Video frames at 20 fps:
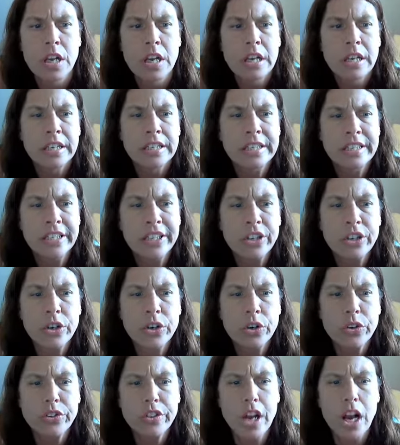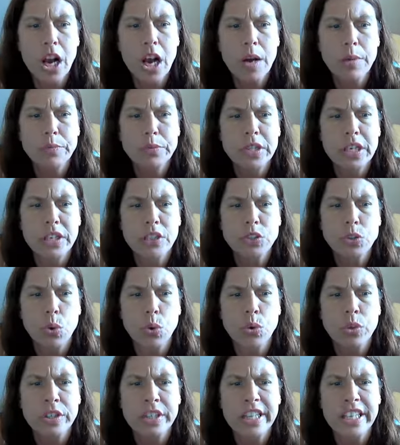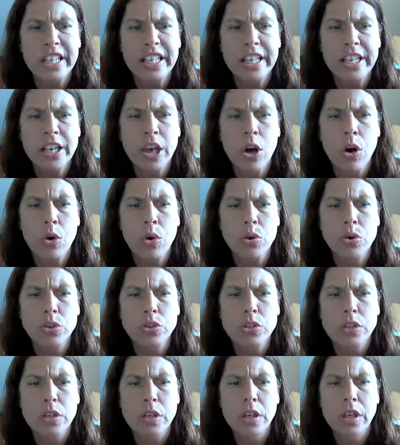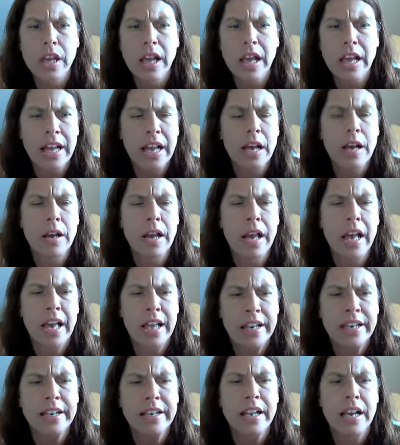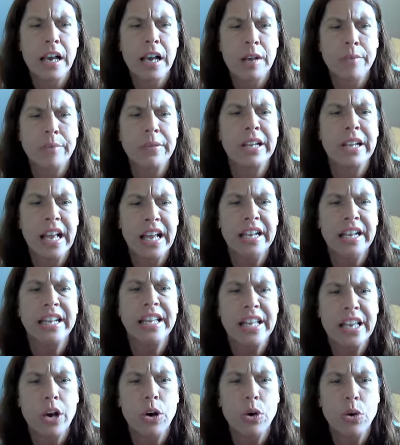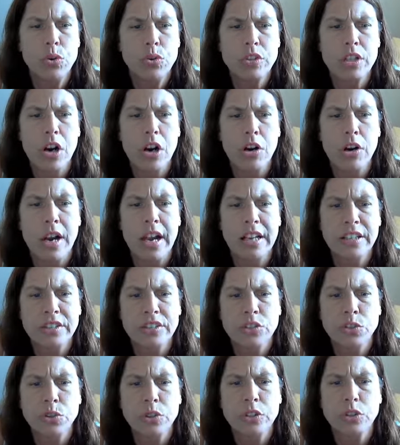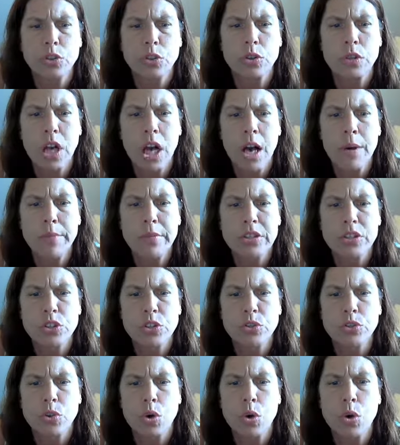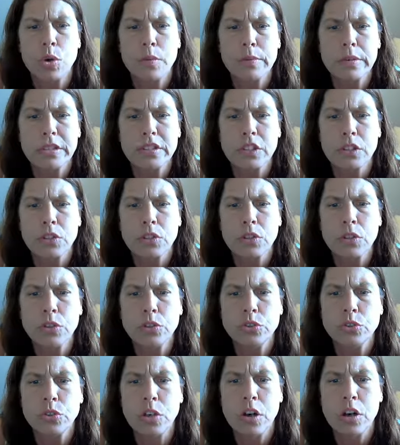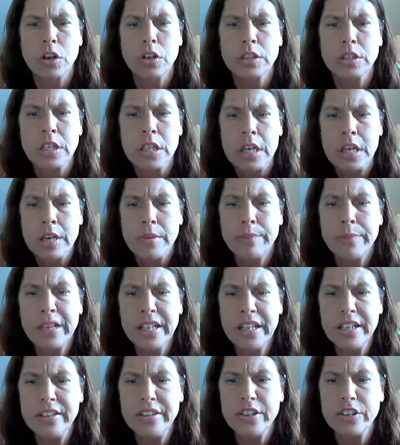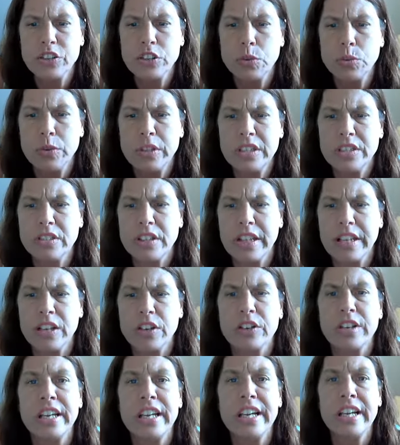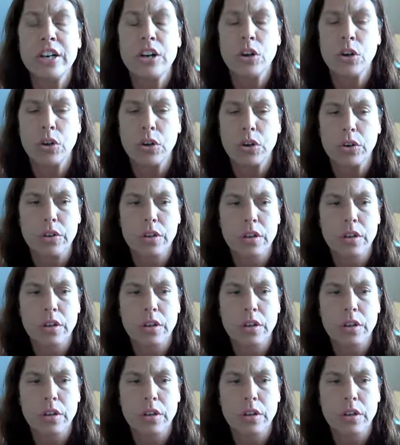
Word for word: Near-Earth objects, or NEOs, and I mean NEOs, are asteroids or comets whose orbits are close to ours, meaning there's a risk they could hit Earth.